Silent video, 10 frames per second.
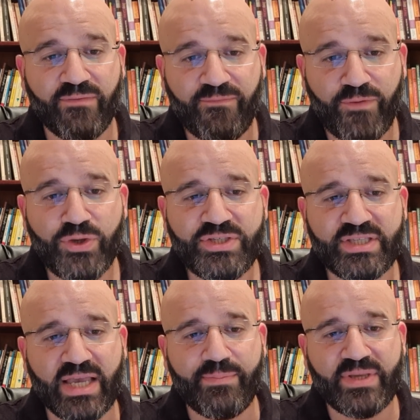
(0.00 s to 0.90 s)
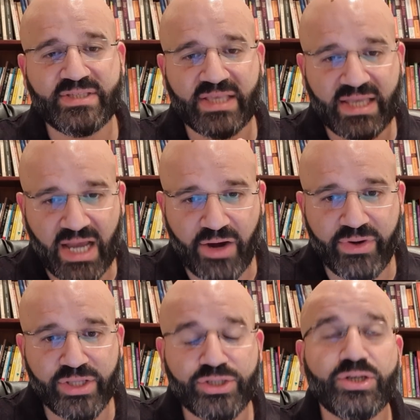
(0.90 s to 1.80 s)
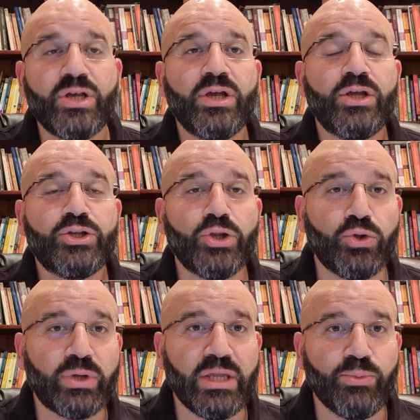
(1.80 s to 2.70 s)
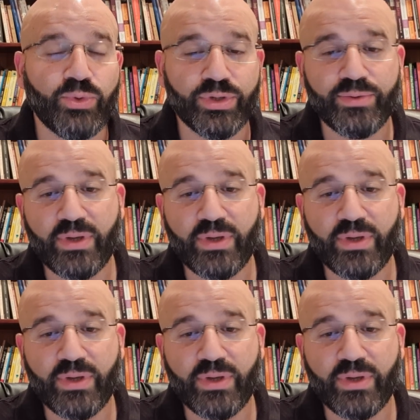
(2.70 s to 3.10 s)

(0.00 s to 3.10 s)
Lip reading: The first step is the courage to look inward.